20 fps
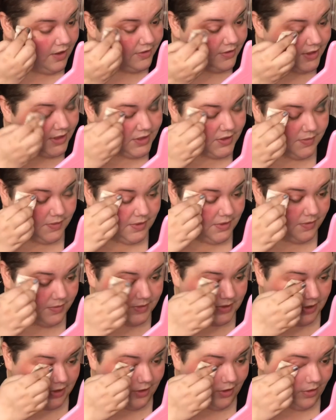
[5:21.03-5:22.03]
this one
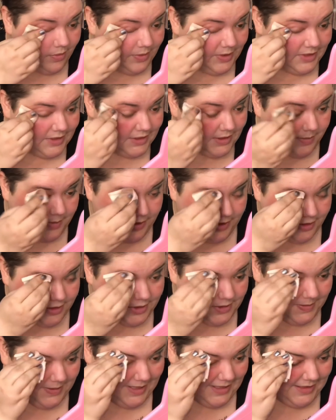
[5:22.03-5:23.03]
was a little bit similar
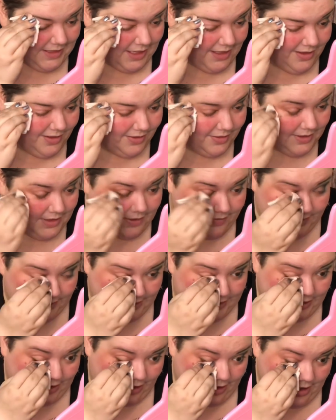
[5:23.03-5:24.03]
just because I'd used that
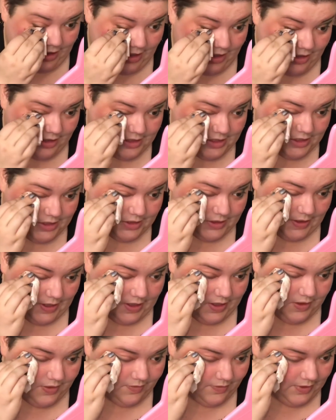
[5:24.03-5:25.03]
really dark color, so I
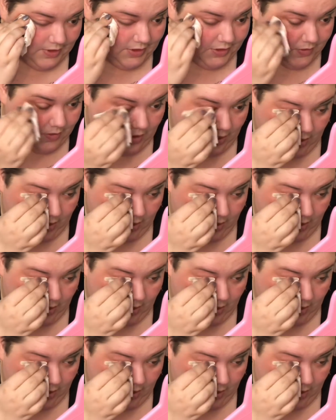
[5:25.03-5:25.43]
couldn't really do a